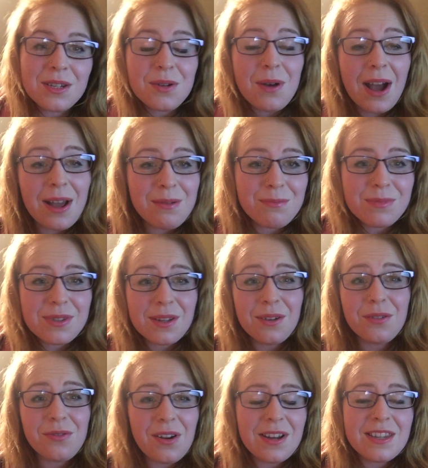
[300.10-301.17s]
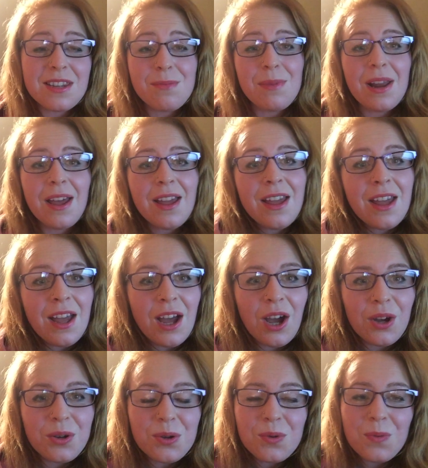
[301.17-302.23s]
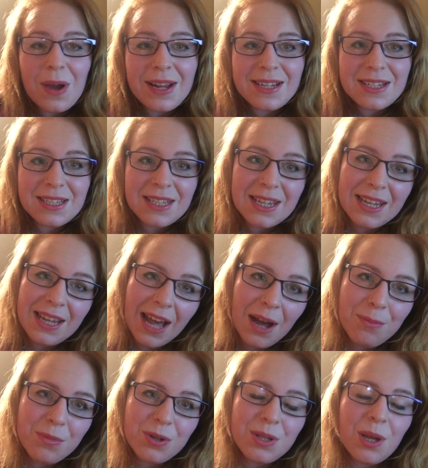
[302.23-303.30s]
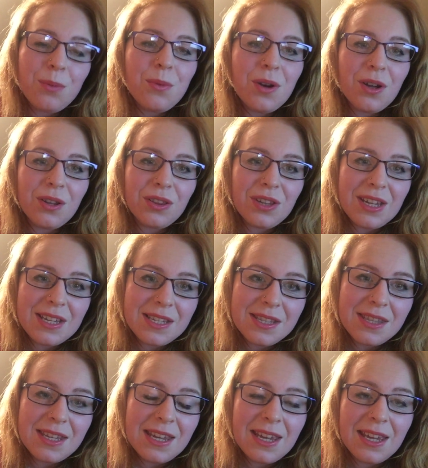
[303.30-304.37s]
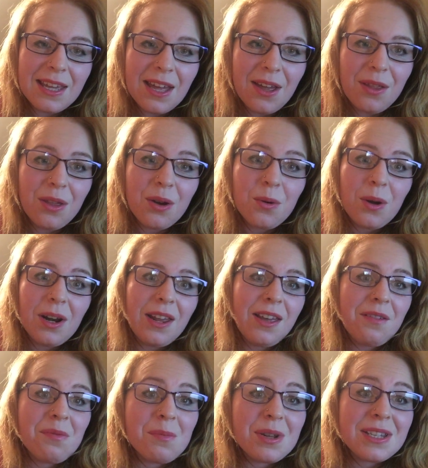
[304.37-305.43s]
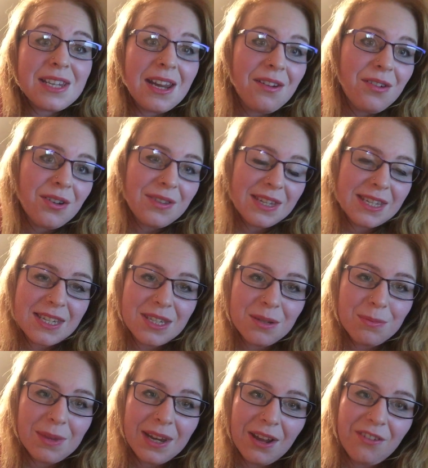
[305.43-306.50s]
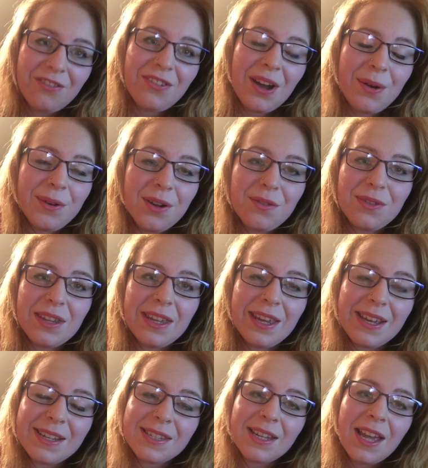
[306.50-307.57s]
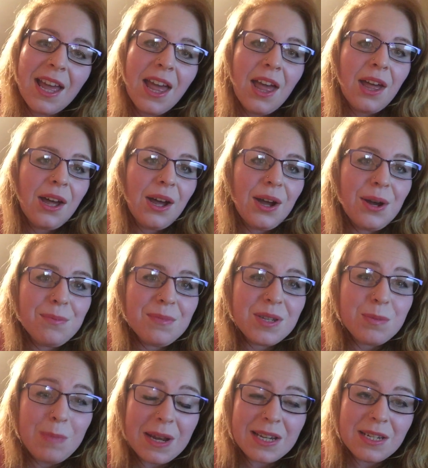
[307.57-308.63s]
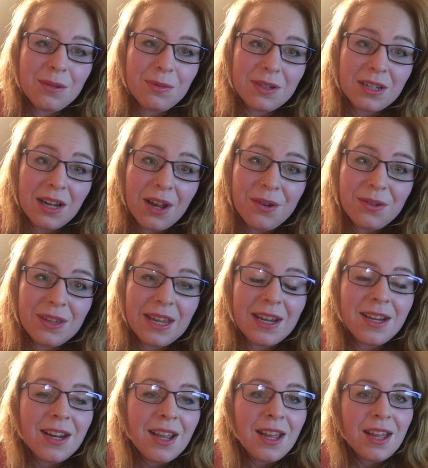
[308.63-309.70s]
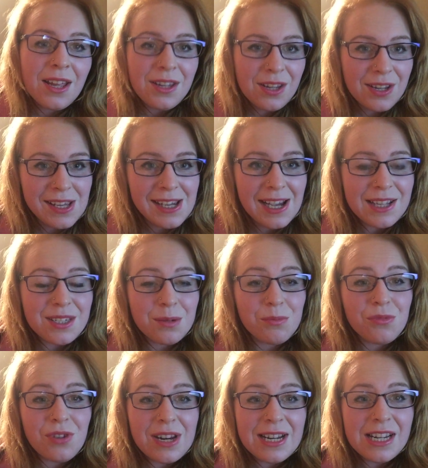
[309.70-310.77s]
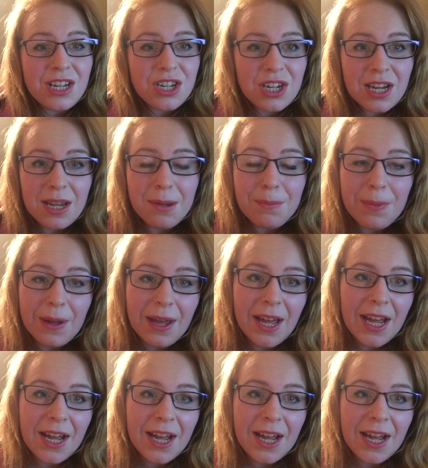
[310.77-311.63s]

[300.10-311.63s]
two items that look very similar, a good way to see how much they're worth is the quality of the material. This is something I've found over the years, especially with clothing. You can get some really cheap